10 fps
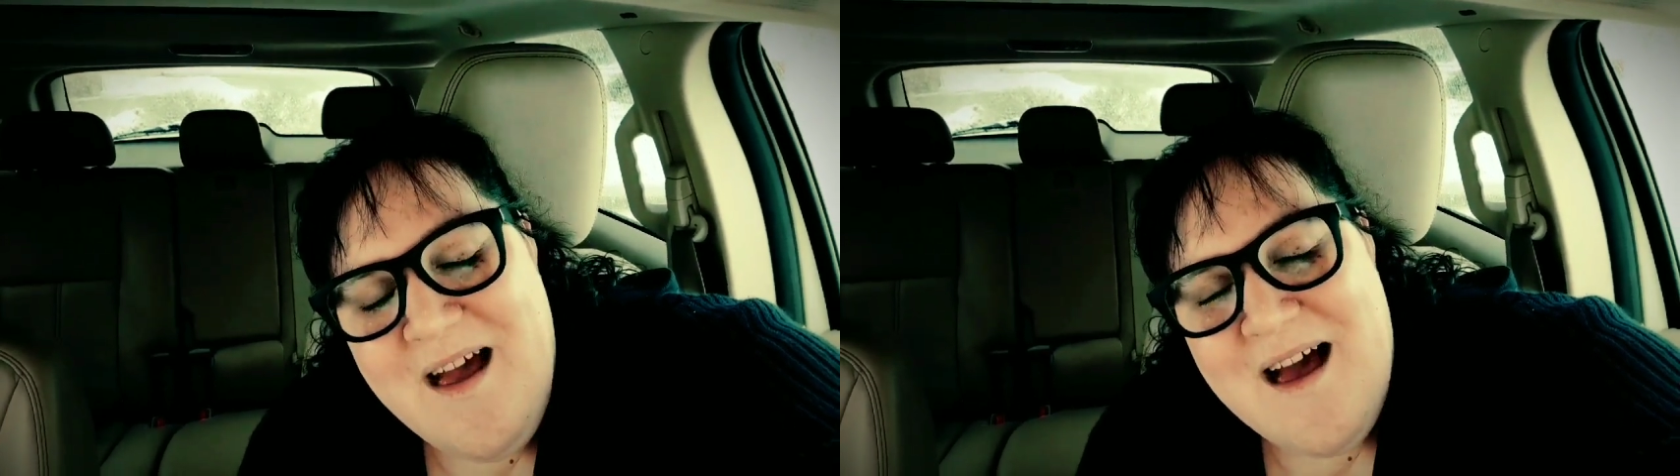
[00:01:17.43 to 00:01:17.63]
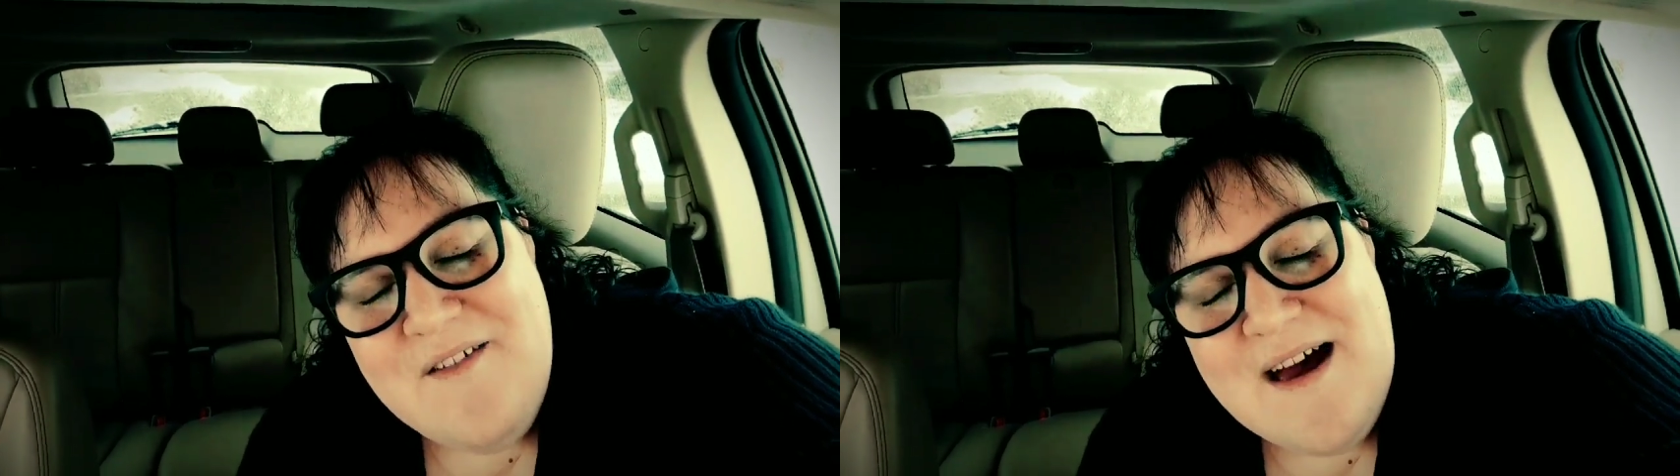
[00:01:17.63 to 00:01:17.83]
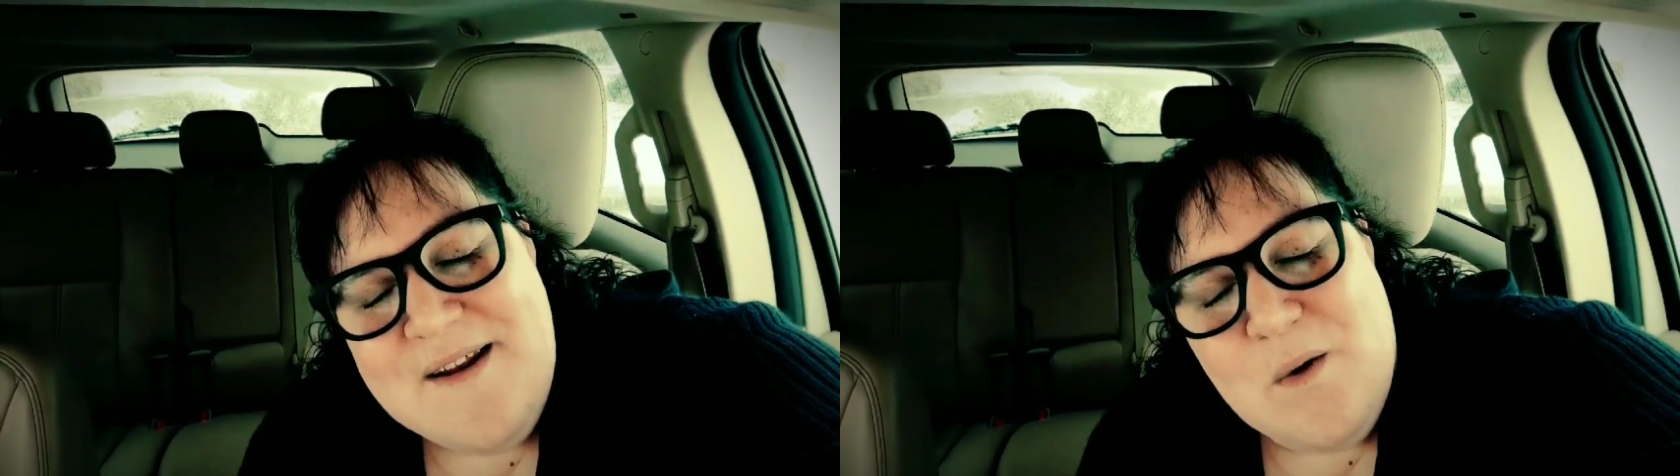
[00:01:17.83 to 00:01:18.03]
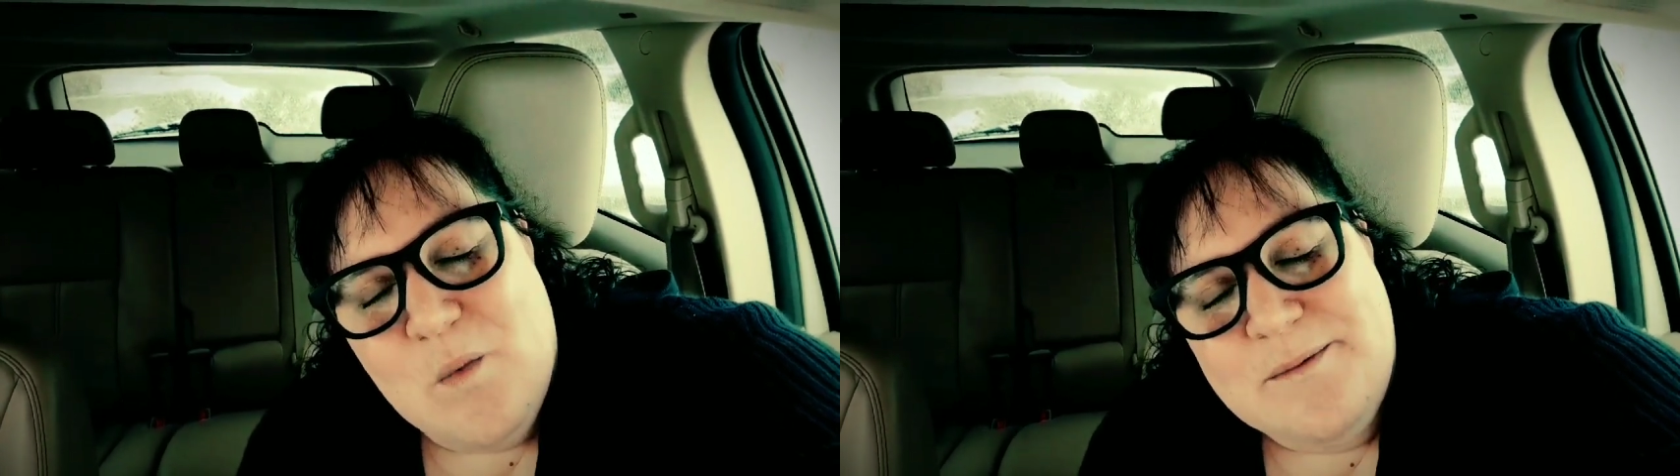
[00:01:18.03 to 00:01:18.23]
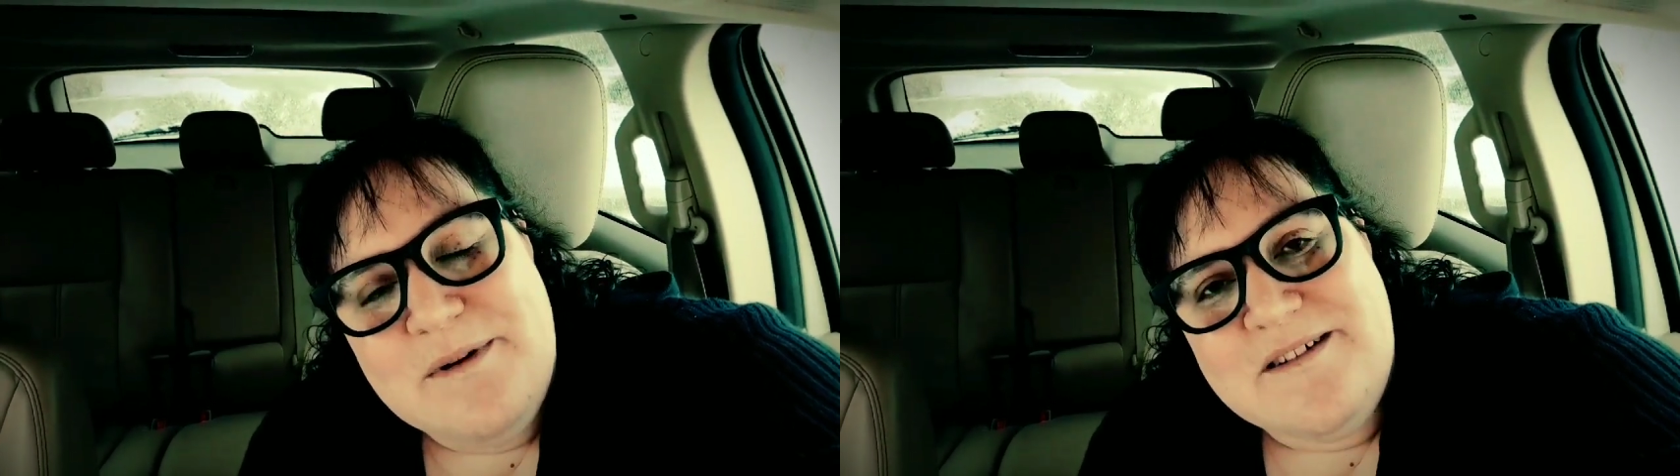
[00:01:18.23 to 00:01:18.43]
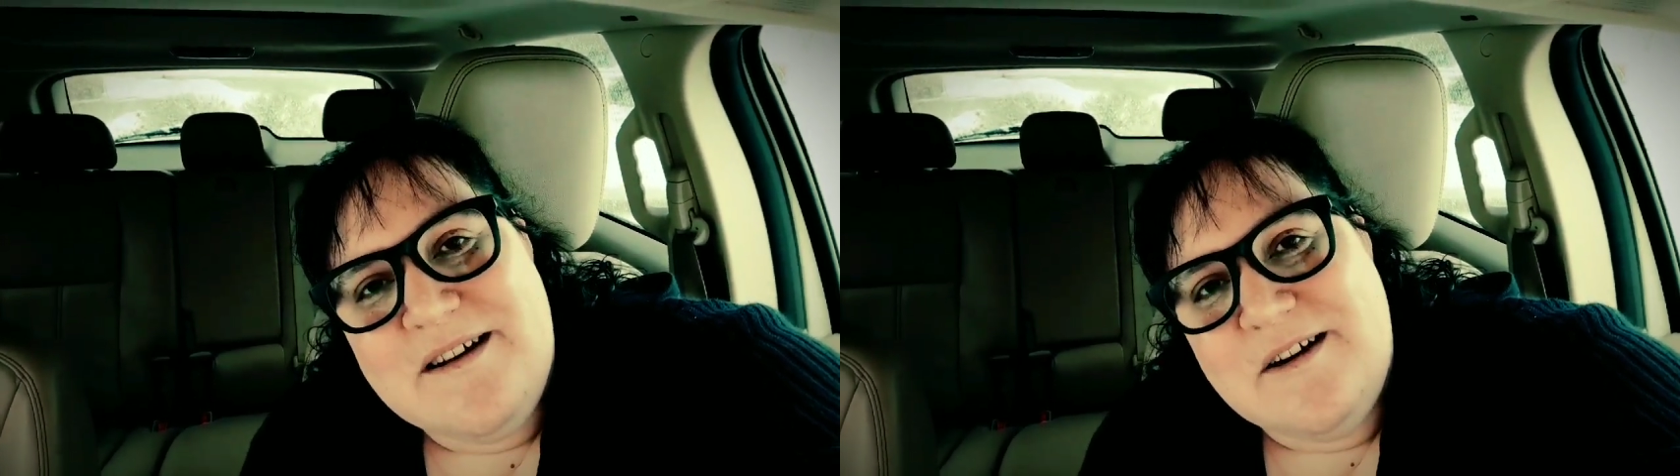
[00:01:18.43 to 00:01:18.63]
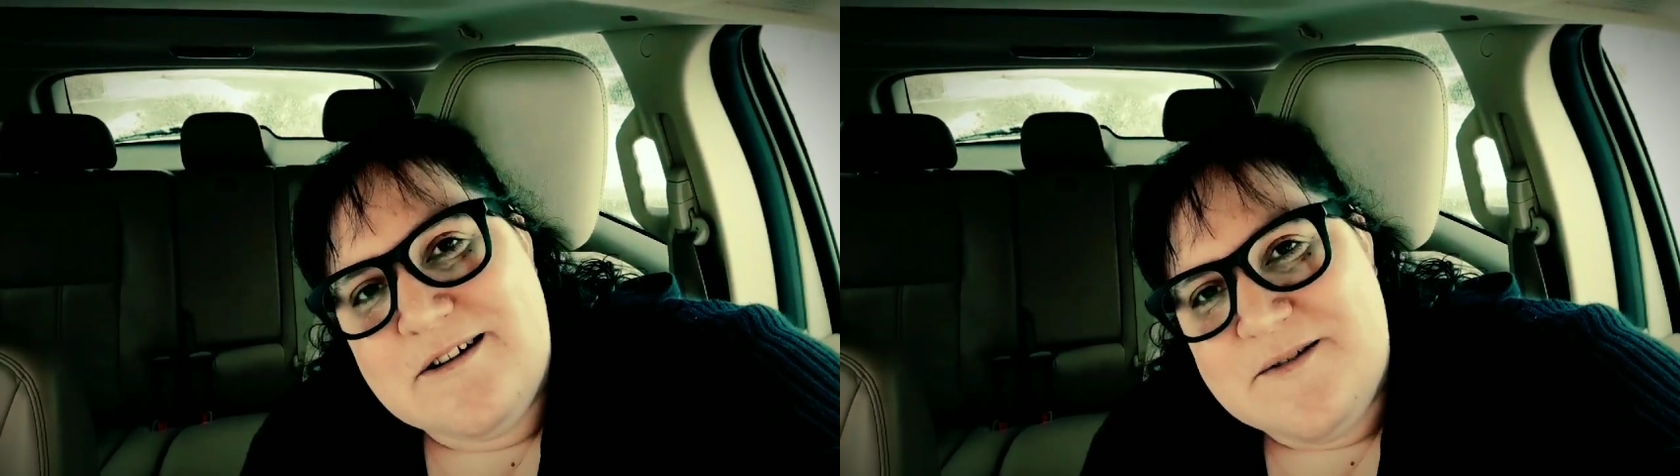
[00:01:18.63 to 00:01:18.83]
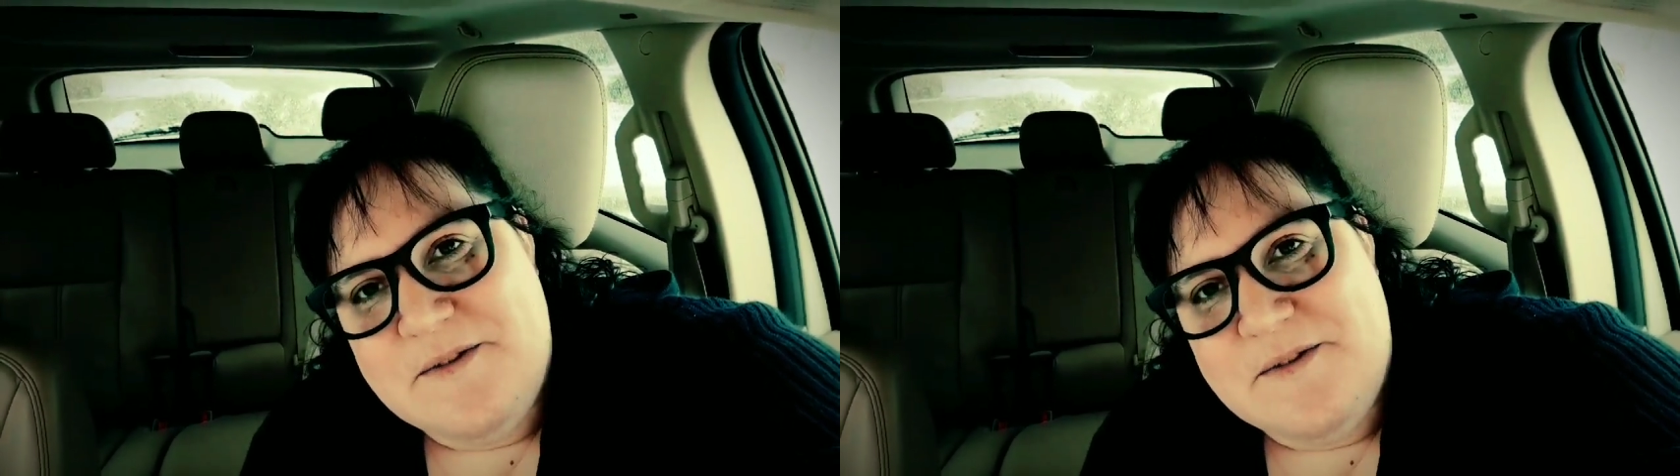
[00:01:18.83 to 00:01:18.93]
I've had 1 million years